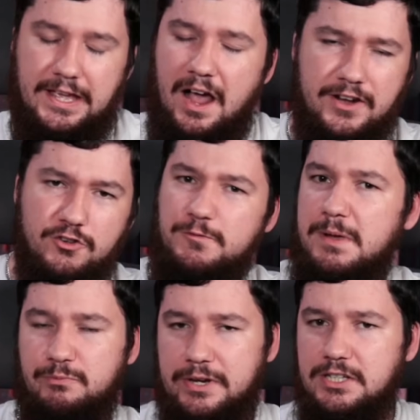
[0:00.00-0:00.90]
I know for my
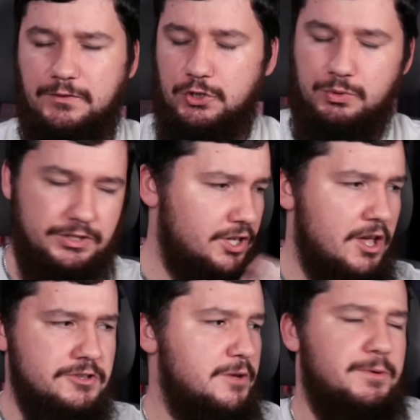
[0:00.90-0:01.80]
regular viewers,
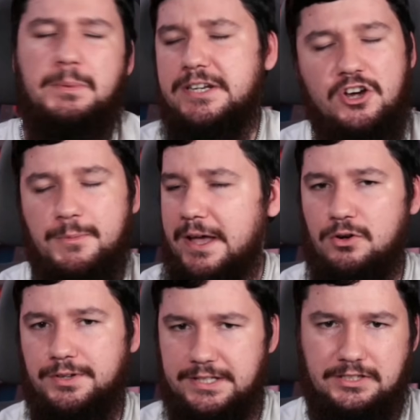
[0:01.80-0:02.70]
you probably know about all
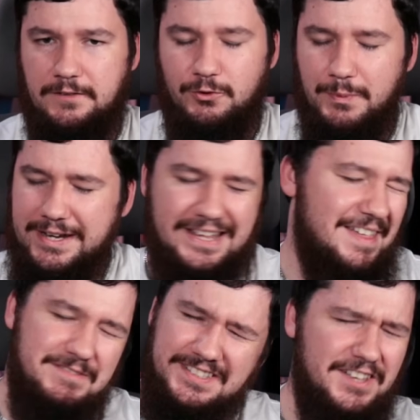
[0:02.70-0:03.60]
of this stuff already and
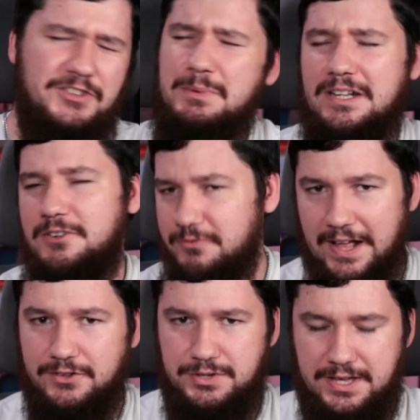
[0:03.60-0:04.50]
there's nothing really of
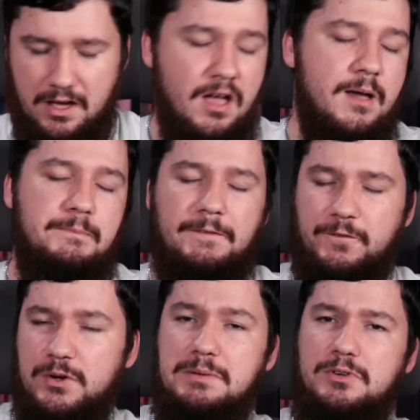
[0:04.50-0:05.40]
value here. But for
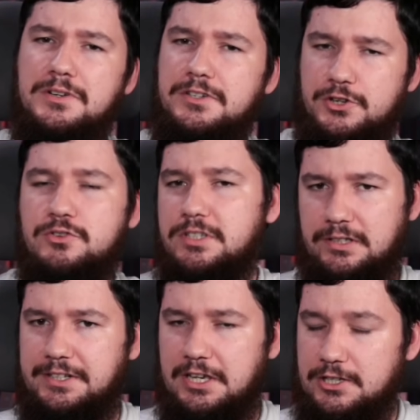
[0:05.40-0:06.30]
anyone new to
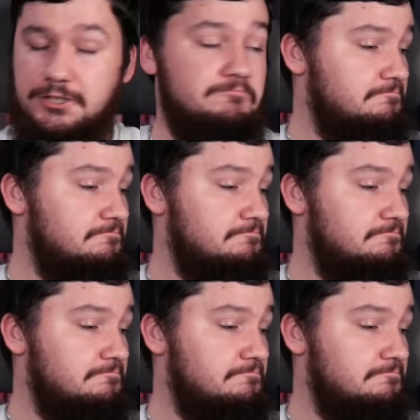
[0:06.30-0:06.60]
Linux,